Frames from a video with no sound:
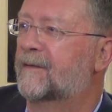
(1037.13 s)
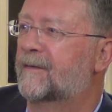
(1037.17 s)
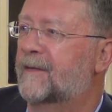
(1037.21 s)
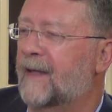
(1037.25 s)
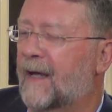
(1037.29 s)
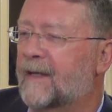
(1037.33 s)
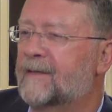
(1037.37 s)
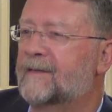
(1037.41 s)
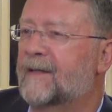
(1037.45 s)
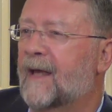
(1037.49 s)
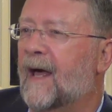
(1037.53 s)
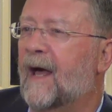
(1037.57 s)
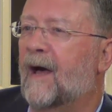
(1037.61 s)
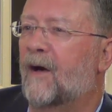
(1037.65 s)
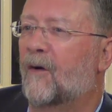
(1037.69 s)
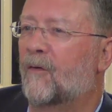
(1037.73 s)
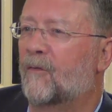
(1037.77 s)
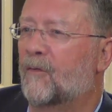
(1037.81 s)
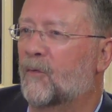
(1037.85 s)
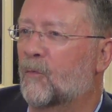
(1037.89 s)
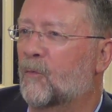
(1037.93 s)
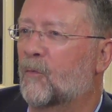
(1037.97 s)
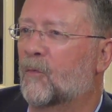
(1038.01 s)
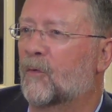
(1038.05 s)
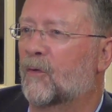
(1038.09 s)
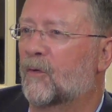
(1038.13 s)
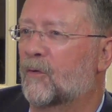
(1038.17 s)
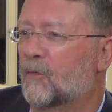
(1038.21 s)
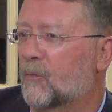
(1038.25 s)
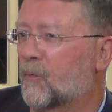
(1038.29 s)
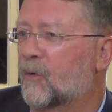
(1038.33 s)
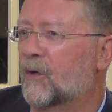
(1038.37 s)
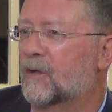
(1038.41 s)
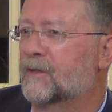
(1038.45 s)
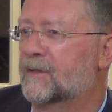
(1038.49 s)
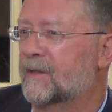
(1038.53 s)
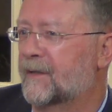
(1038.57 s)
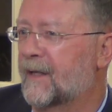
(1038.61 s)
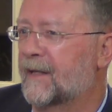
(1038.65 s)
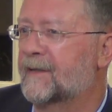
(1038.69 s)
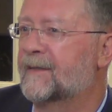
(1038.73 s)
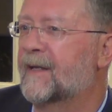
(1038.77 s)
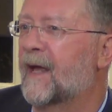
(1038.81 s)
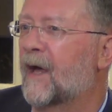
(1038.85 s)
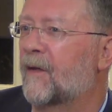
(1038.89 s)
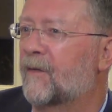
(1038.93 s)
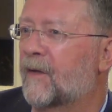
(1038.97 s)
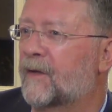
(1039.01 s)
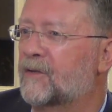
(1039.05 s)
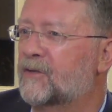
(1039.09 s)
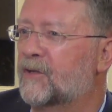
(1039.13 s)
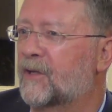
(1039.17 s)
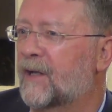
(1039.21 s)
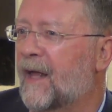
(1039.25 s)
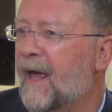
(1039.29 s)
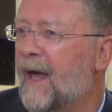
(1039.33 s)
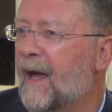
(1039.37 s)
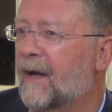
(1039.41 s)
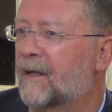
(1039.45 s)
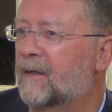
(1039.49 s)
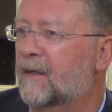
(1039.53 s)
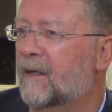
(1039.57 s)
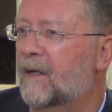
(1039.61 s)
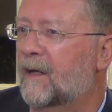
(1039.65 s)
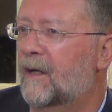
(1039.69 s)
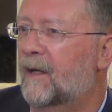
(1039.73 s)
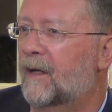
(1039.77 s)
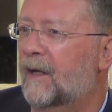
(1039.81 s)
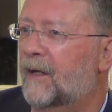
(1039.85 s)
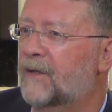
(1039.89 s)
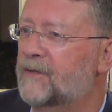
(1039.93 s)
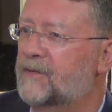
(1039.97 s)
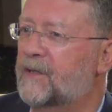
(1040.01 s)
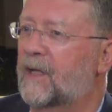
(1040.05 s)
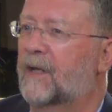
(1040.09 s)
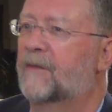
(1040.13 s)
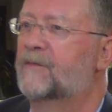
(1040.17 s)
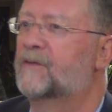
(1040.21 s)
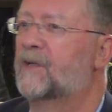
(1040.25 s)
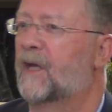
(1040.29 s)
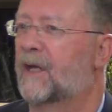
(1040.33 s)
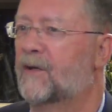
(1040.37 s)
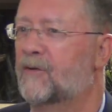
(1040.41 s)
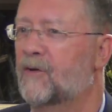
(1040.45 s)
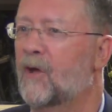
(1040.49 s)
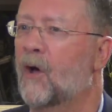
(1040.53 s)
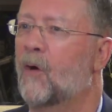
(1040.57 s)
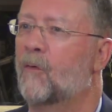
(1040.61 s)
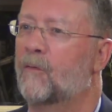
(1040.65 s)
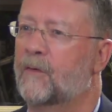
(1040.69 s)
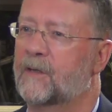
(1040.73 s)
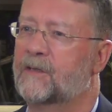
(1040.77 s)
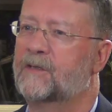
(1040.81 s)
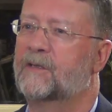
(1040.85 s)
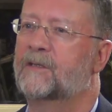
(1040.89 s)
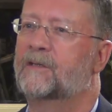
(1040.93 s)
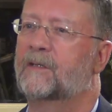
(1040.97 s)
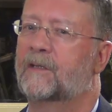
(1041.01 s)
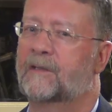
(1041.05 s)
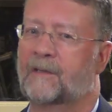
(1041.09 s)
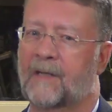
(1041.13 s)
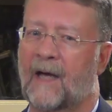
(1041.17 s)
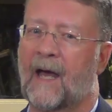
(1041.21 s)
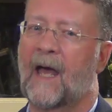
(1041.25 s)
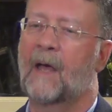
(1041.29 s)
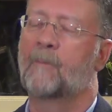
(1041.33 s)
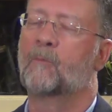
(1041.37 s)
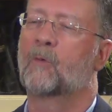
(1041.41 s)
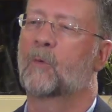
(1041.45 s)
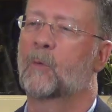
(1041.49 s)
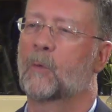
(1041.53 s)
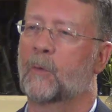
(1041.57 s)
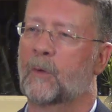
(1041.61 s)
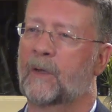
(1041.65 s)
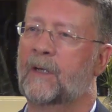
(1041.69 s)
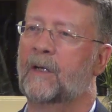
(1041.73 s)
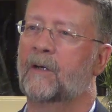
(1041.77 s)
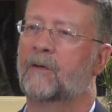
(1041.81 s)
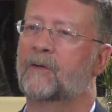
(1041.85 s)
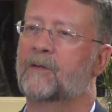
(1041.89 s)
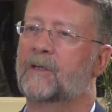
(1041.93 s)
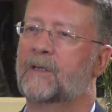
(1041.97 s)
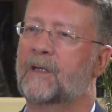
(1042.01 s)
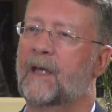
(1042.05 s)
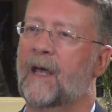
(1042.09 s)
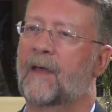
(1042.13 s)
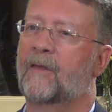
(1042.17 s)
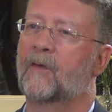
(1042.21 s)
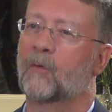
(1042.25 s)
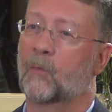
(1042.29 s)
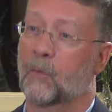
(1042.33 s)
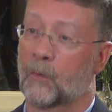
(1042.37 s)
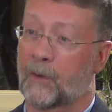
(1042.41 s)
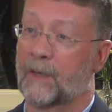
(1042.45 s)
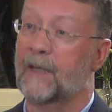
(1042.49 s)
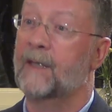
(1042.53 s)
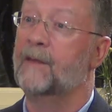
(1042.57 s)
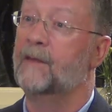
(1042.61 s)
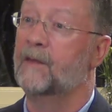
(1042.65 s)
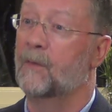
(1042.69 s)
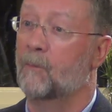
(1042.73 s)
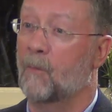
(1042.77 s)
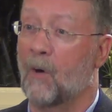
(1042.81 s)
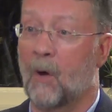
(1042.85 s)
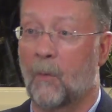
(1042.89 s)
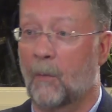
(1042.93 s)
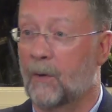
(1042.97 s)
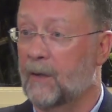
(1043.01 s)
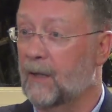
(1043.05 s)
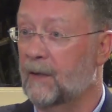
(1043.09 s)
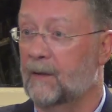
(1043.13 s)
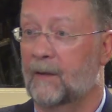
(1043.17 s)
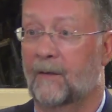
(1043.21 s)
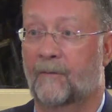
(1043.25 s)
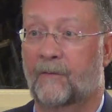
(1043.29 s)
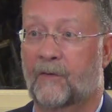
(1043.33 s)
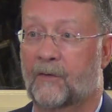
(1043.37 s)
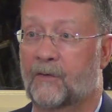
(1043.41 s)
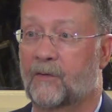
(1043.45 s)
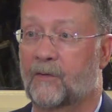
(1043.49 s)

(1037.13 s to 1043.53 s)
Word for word: That's how the world works and that's how they should act. Mm-hmm. Instead of saying, no, this is a time where we're here together, we're in the moment, I love the